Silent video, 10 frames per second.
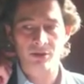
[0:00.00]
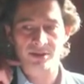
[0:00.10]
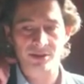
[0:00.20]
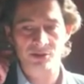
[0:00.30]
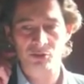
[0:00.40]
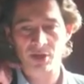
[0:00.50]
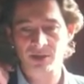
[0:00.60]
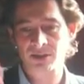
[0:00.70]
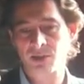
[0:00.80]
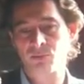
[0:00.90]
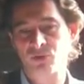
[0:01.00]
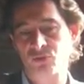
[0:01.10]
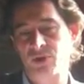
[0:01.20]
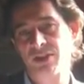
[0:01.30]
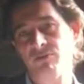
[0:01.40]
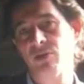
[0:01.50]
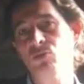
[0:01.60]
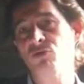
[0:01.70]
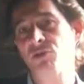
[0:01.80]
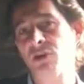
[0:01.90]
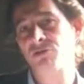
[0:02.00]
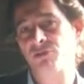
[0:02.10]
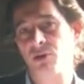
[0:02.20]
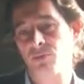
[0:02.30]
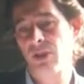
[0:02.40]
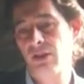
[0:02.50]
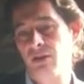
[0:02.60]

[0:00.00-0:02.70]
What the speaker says: since 2000, I'm progressively moving from